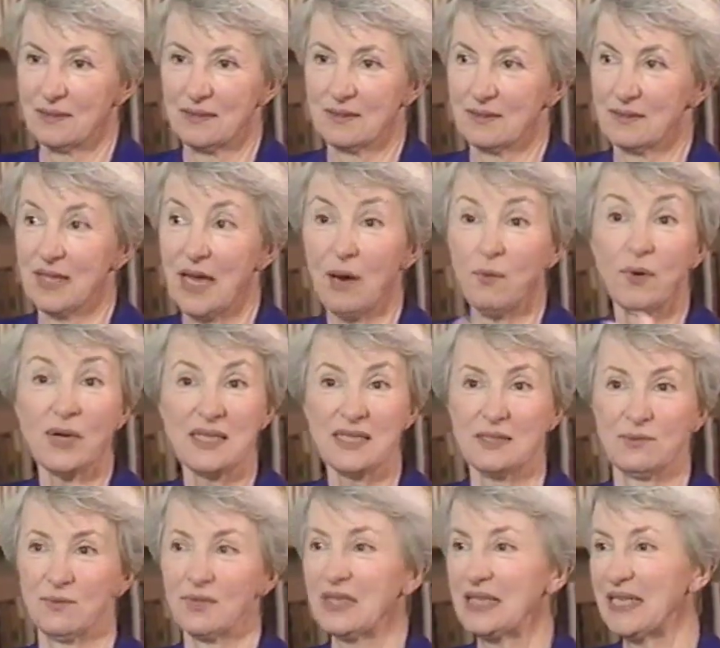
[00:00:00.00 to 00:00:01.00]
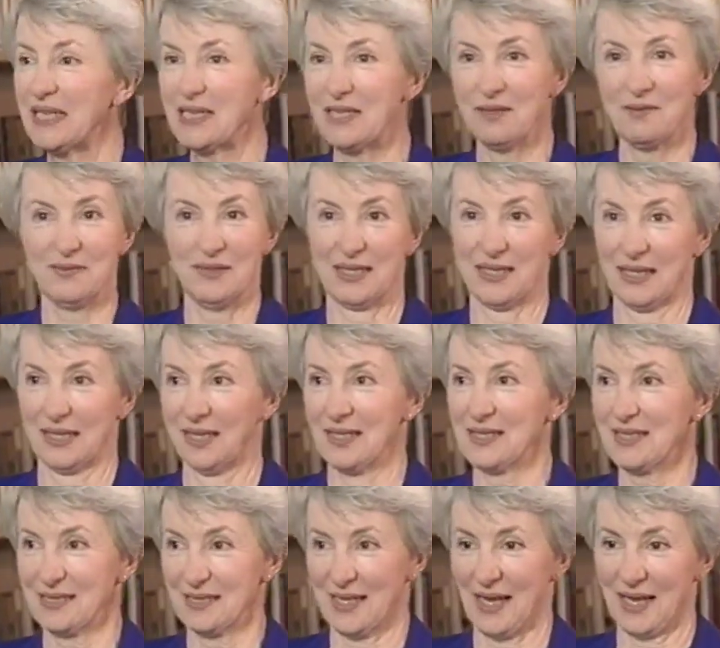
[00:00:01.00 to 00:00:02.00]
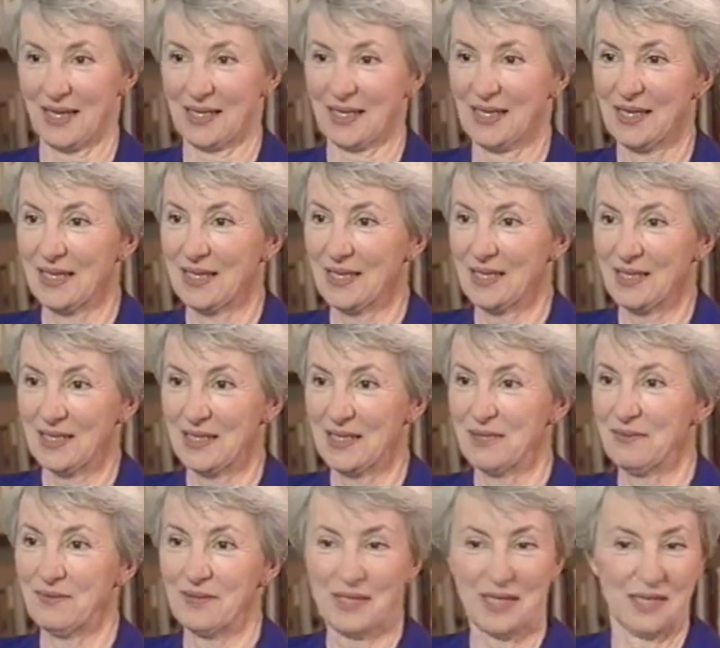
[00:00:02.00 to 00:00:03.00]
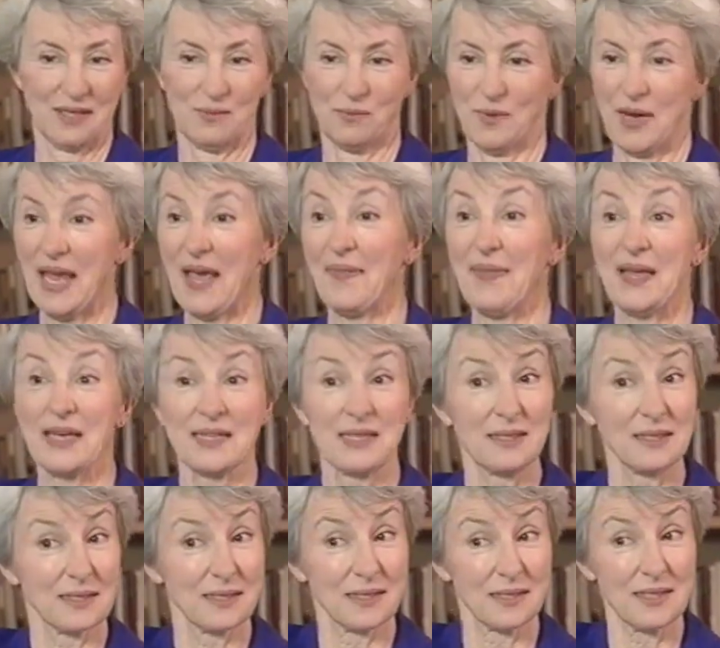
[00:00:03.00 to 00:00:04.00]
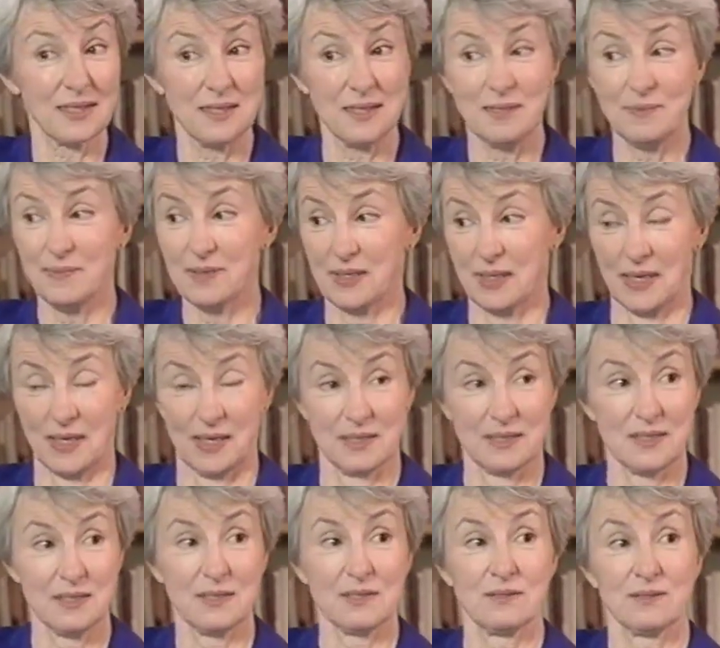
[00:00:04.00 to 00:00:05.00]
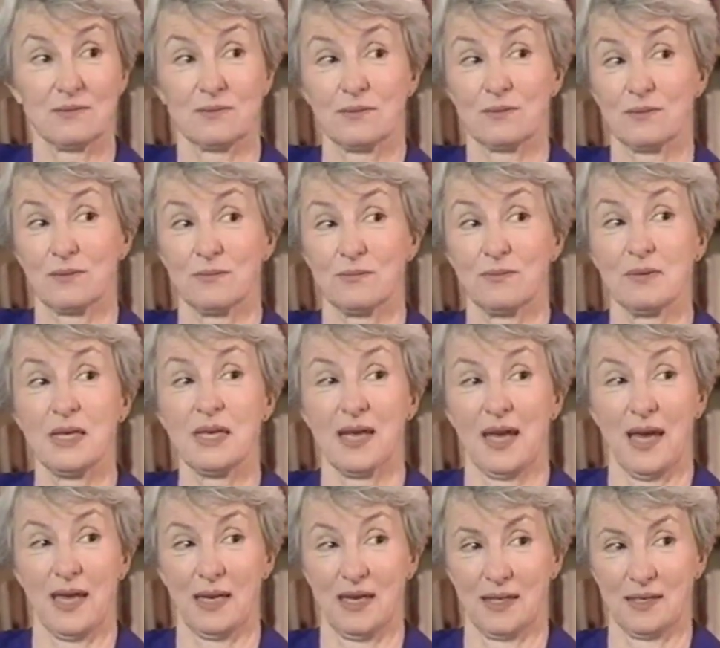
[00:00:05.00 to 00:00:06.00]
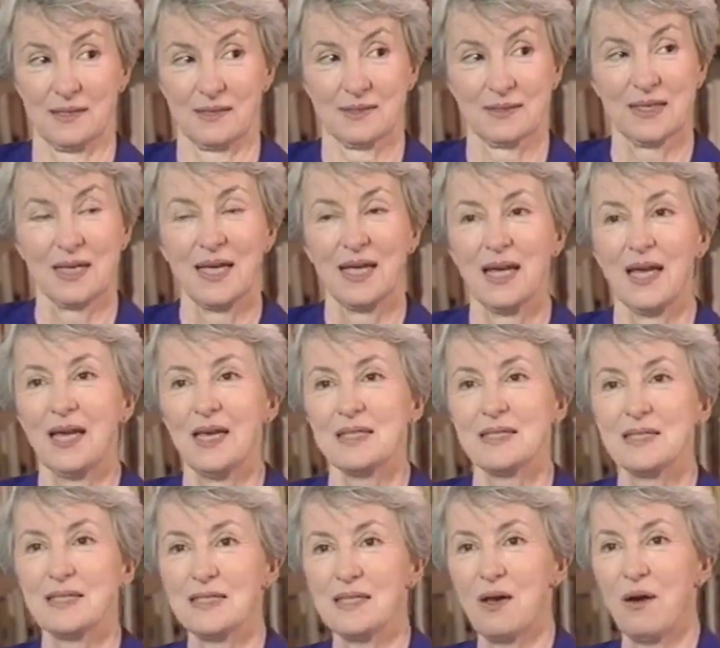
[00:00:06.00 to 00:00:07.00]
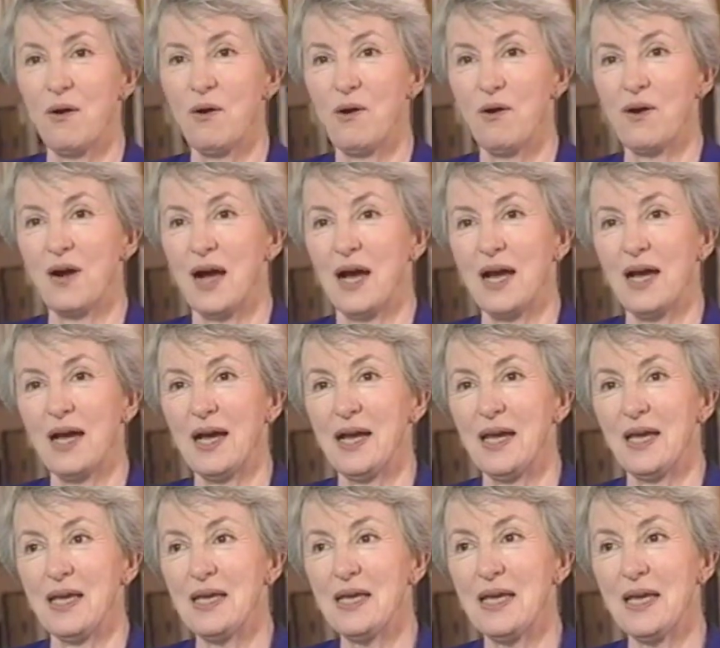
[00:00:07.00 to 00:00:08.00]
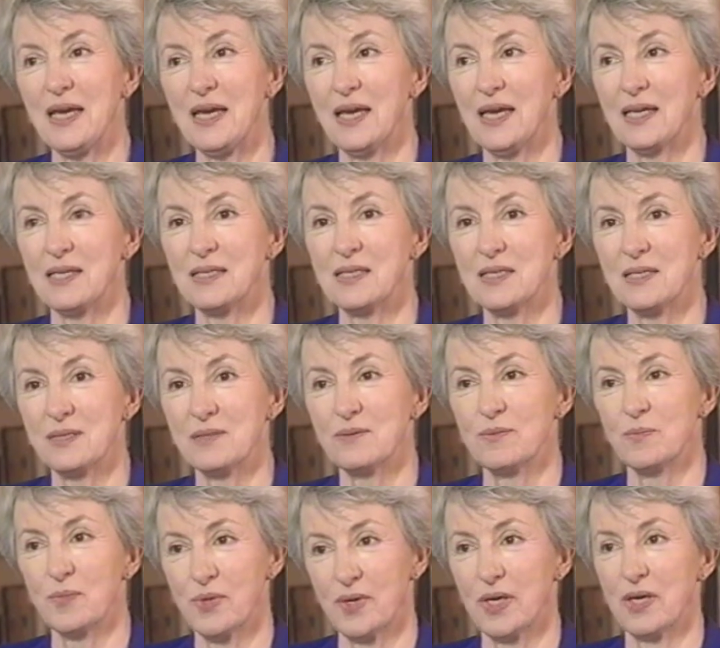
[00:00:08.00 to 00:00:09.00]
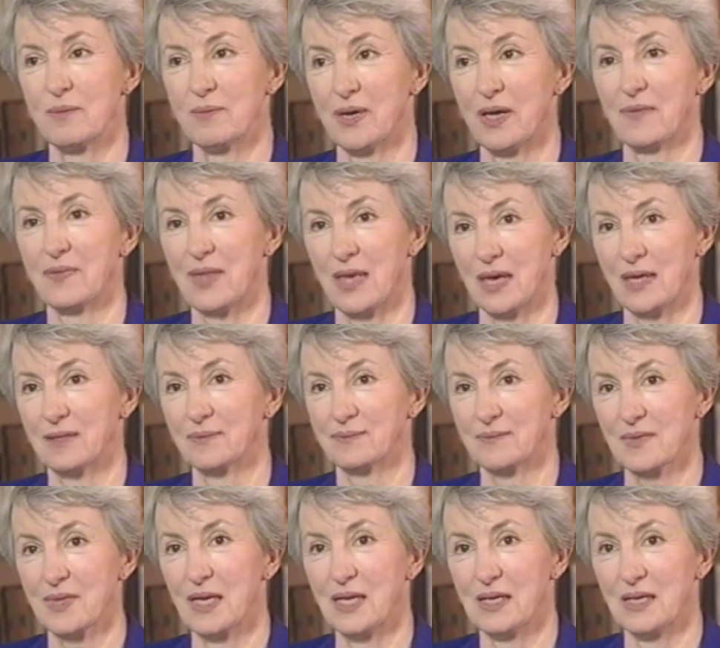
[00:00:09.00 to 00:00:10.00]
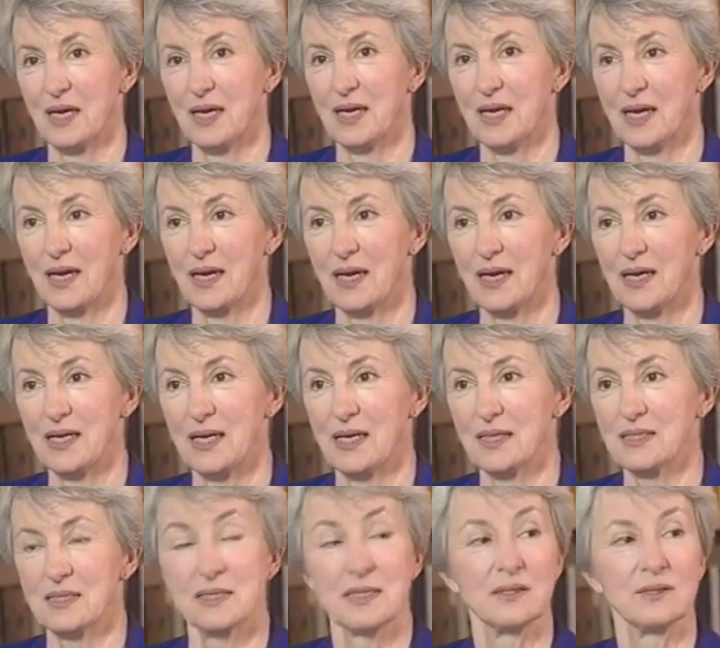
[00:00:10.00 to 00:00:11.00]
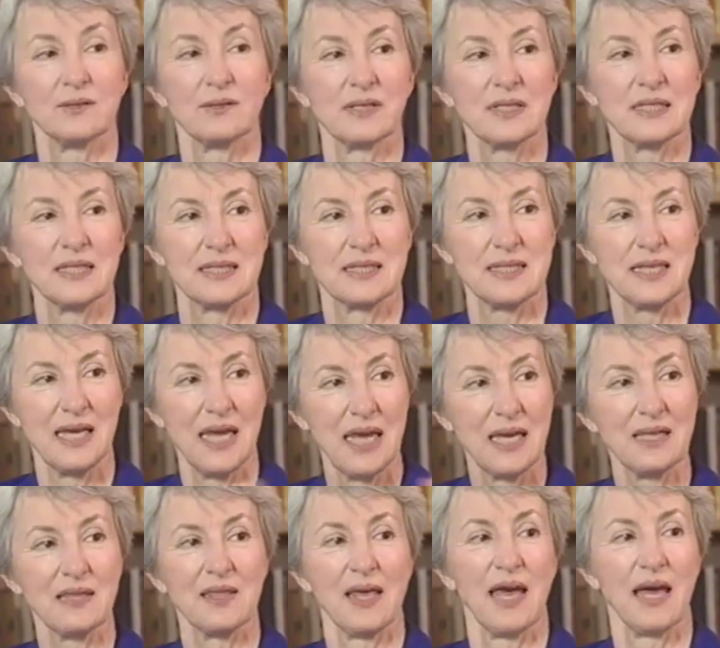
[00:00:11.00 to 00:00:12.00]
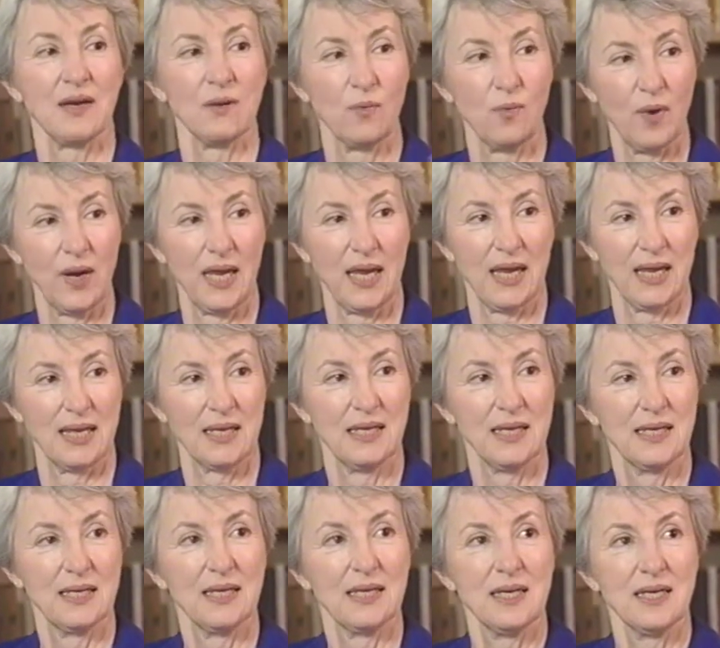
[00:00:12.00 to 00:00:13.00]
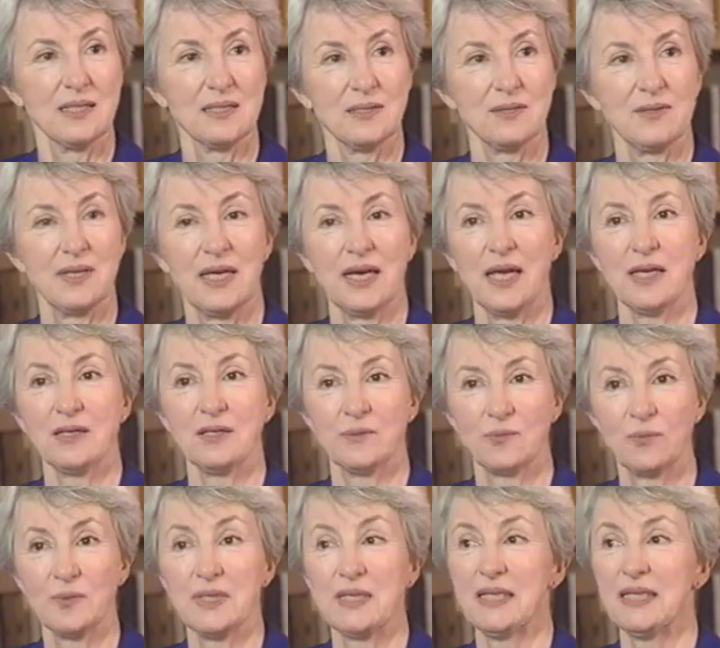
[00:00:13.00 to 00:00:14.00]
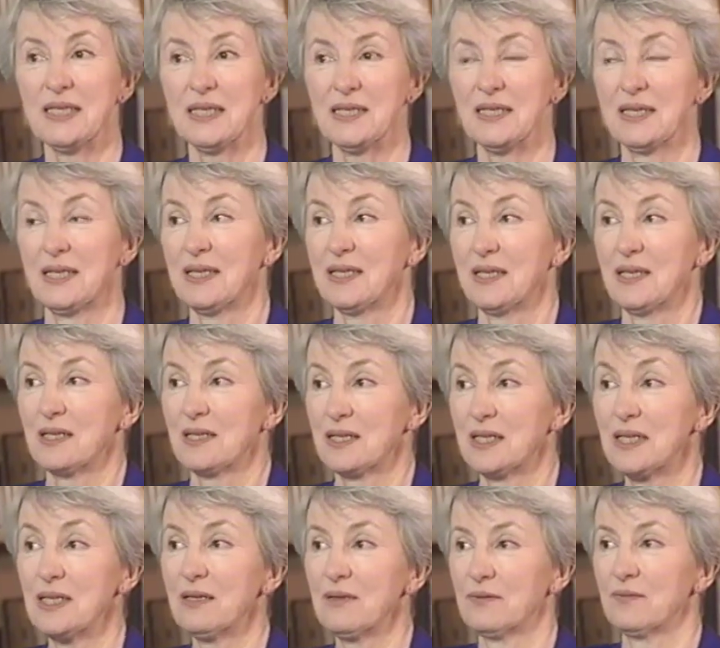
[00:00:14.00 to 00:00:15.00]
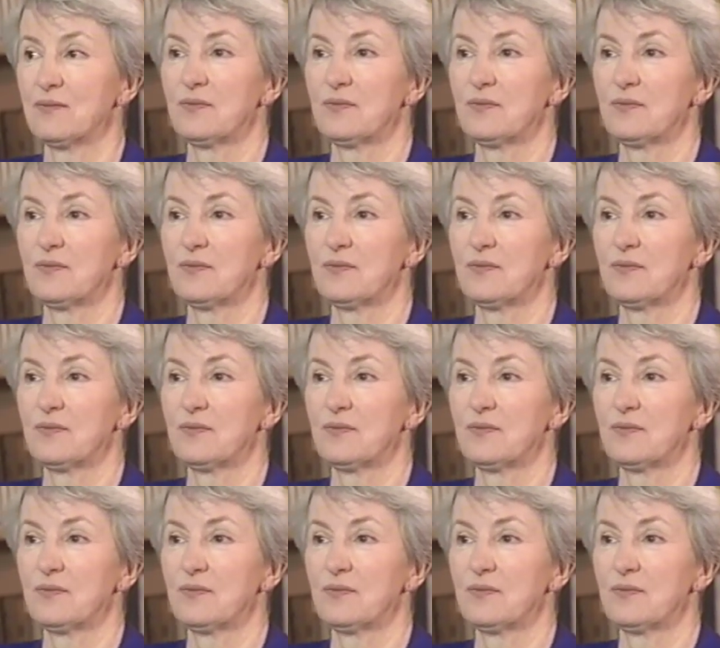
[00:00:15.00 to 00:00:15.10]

that wasn't really giving it. It's like giving it away and then keeping a string on it. So I had to pray about that. And I asked the Lord to take that away so that I could really give